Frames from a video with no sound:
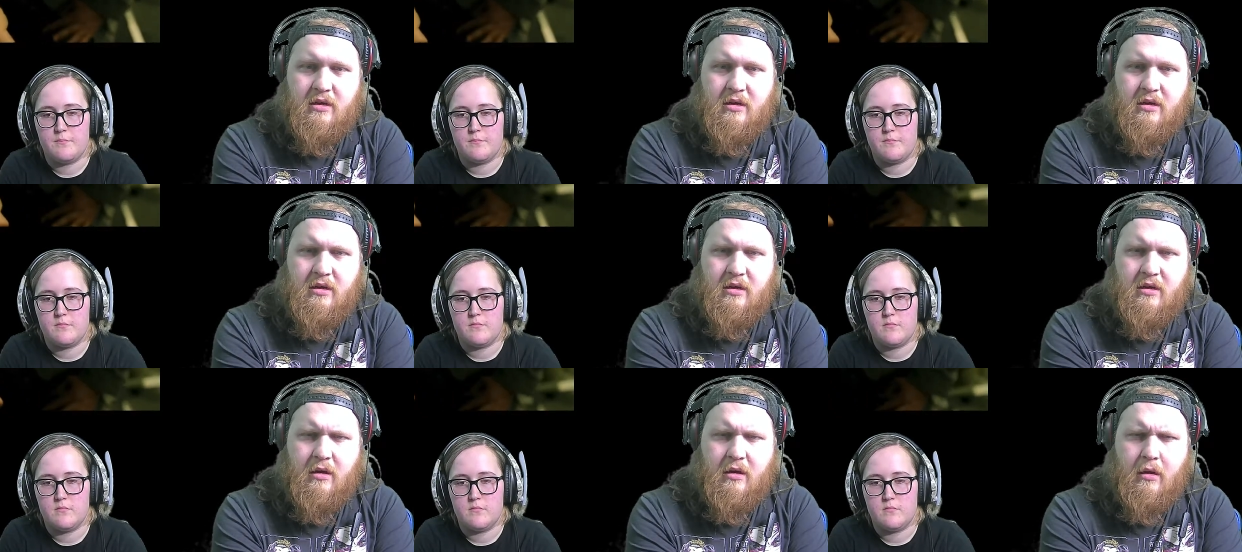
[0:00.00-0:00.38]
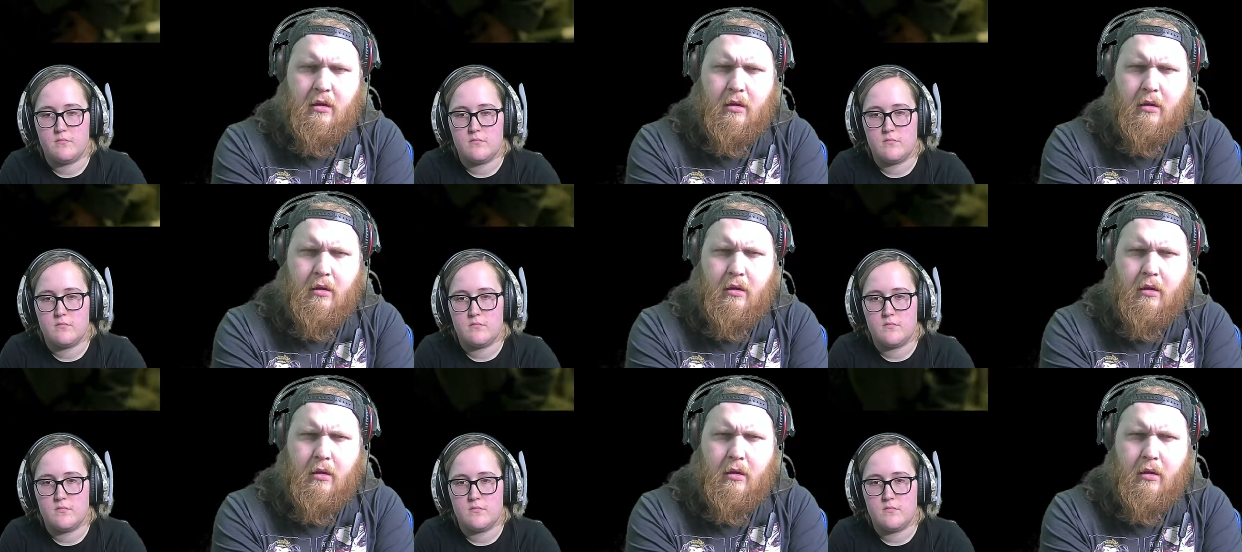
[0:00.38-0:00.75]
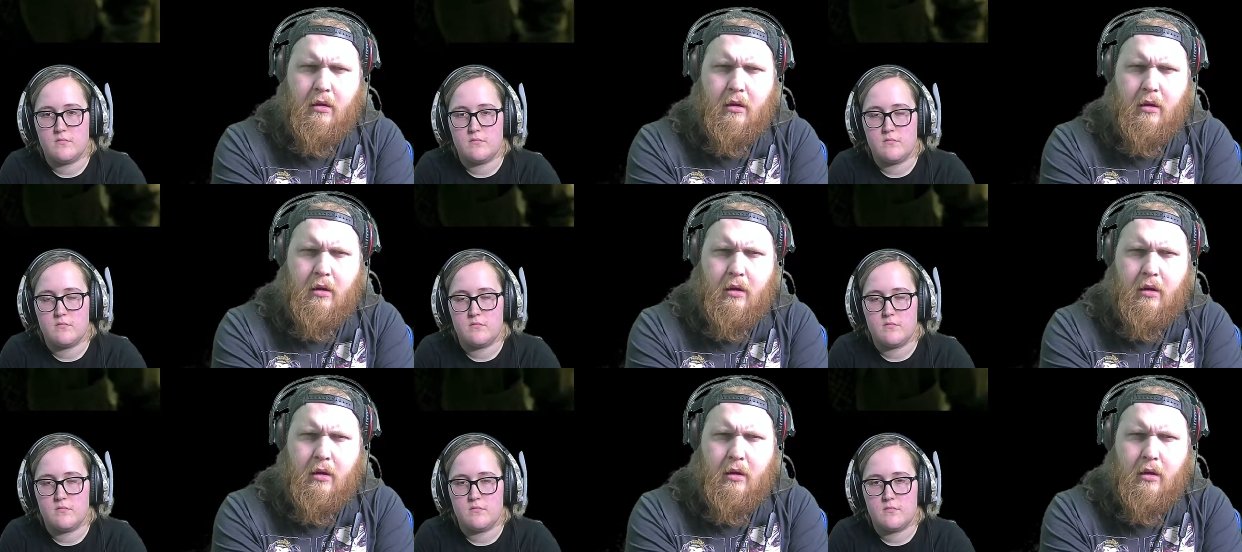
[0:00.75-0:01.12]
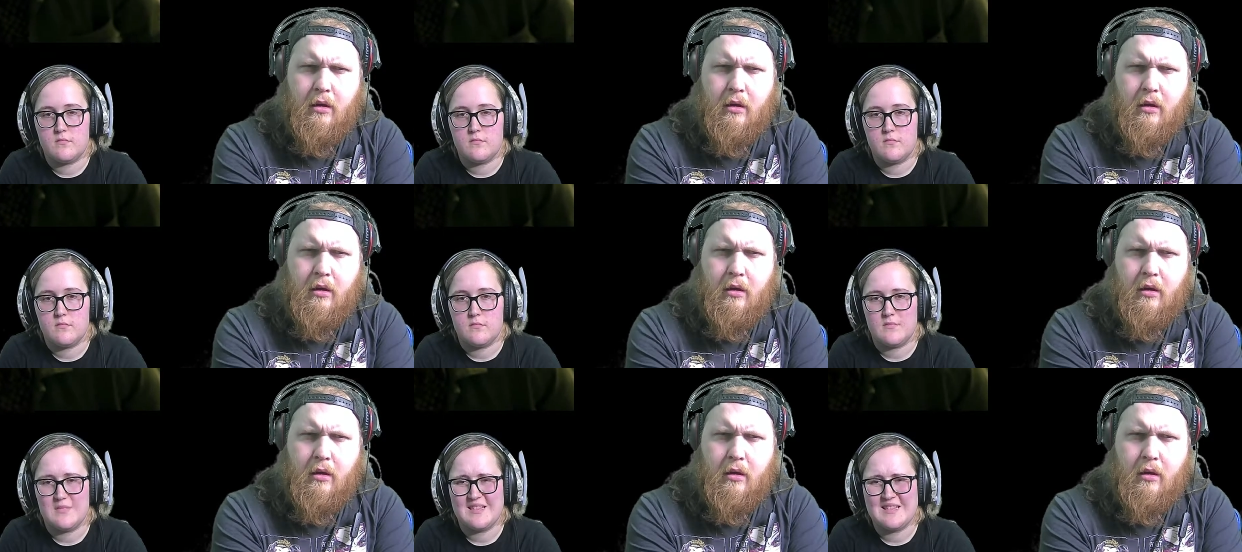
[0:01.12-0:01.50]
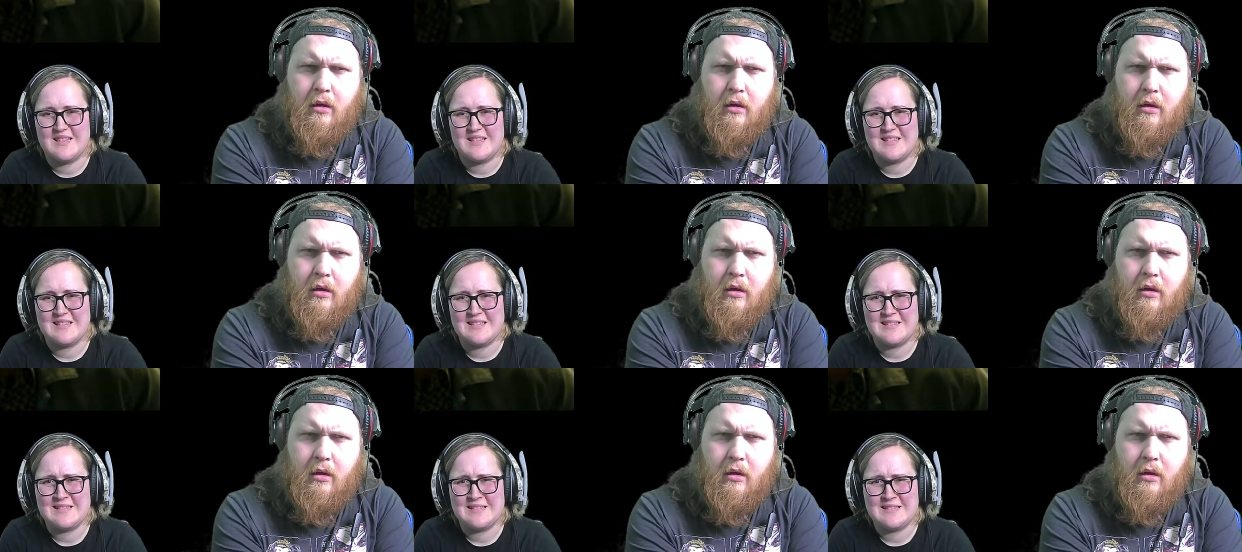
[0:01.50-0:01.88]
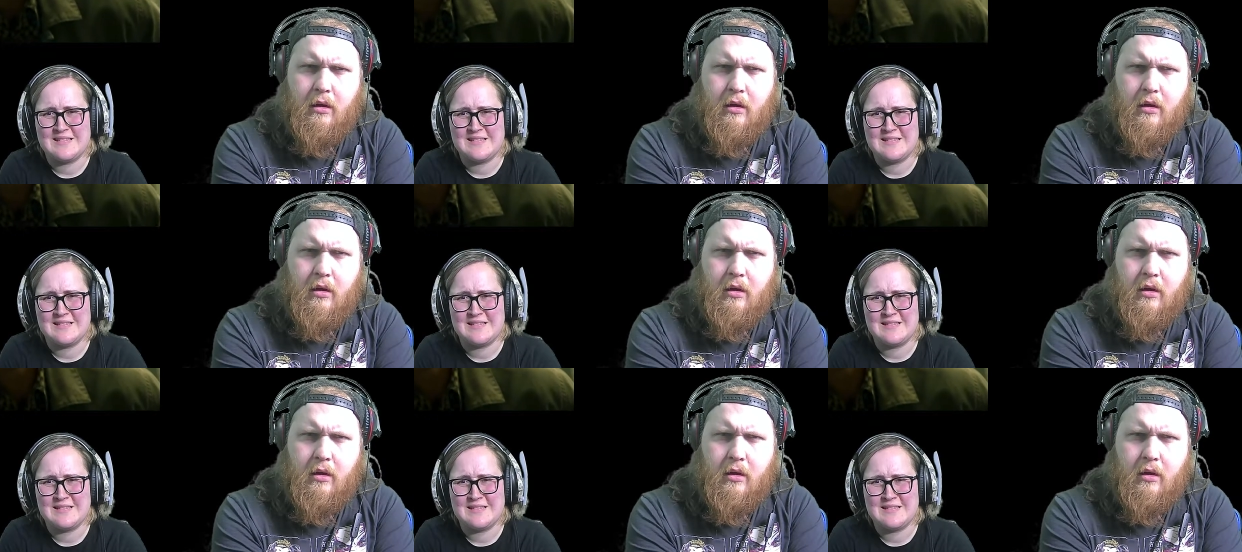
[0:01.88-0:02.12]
(silence)